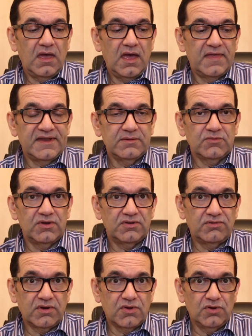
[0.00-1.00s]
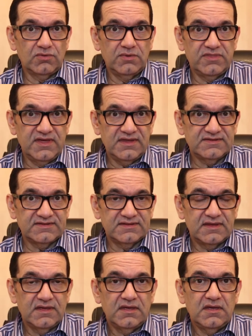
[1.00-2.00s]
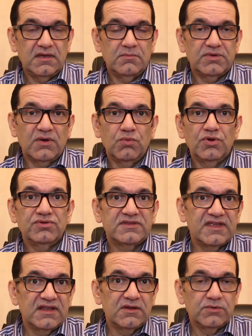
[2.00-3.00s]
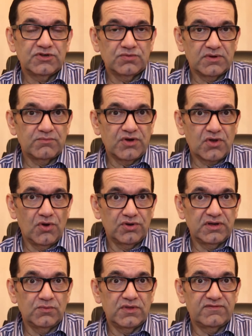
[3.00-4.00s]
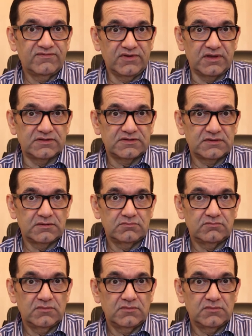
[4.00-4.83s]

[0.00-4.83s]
and then I'm going to record with this, but I won't tell you which one I'm recording with first.